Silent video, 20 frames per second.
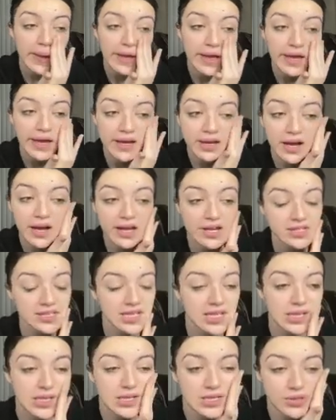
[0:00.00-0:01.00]
And guys, it
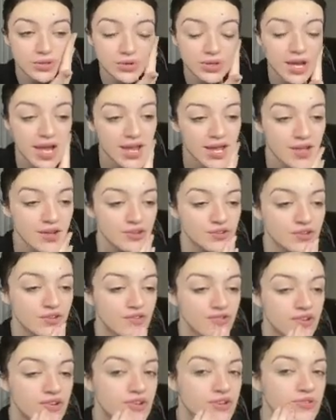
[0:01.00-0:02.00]
is okay to use your
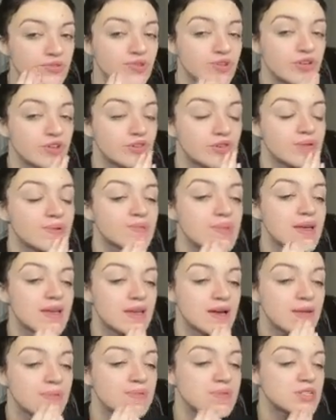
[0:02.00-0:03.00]
fingers when you're doing
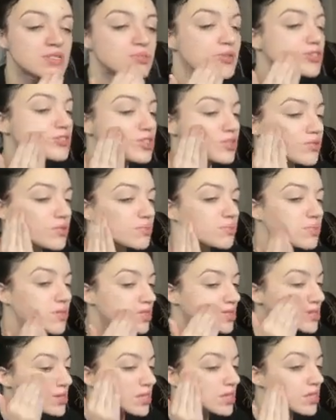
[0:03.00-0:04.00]
makeup, especially with
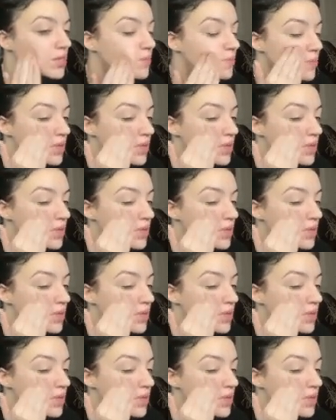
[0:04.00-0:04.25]
blending,